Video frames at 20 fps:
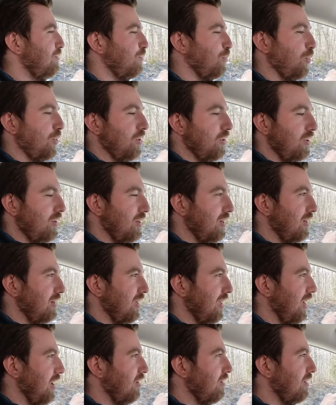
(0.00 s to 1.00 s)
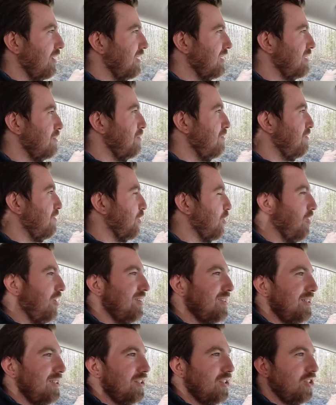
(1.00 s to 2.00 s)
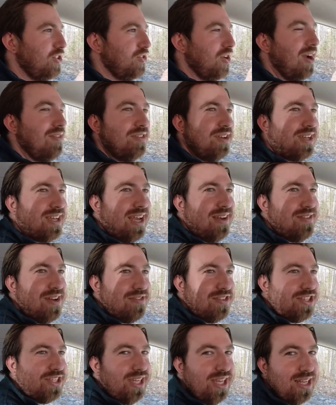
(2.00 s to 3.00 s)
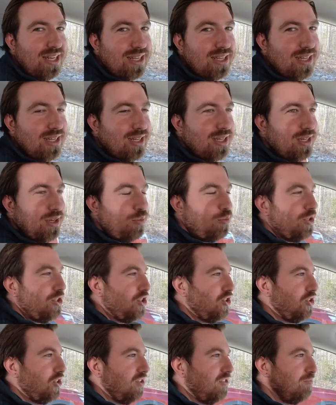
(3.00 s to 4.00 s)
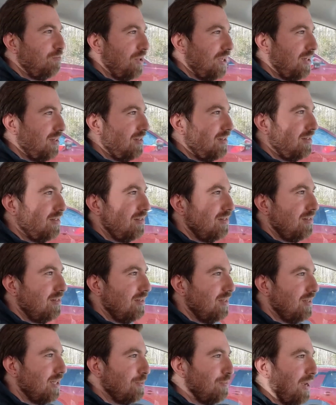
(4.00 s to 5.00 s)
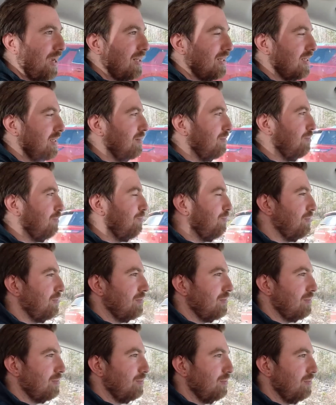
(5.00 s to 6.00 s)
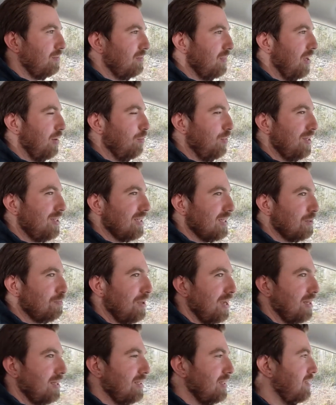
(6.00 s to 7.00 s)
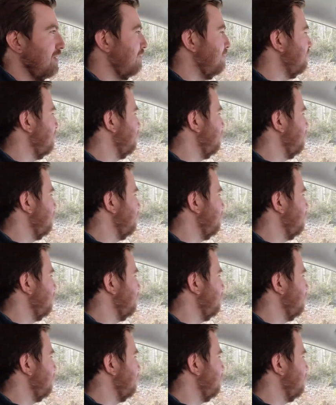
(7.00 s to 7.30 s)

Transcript: we're here in some of the craziest traffic I've ever seen, which should have been expected and was expected.